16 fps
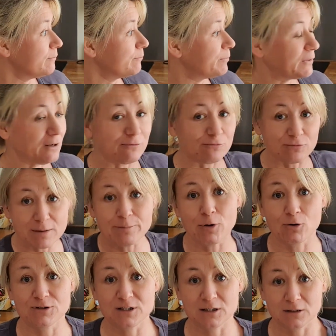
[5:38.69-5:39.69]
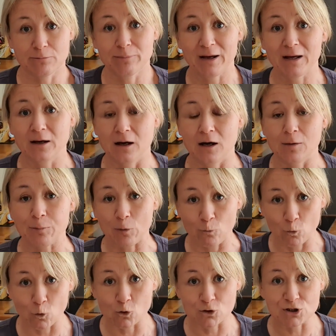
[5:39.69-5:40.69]
But I've repotted them back up
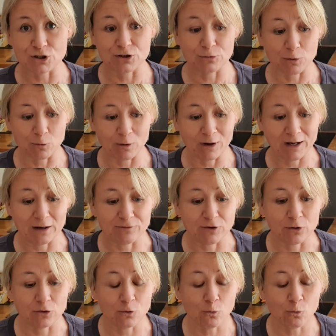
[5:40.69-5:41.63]
and watered them and what have you.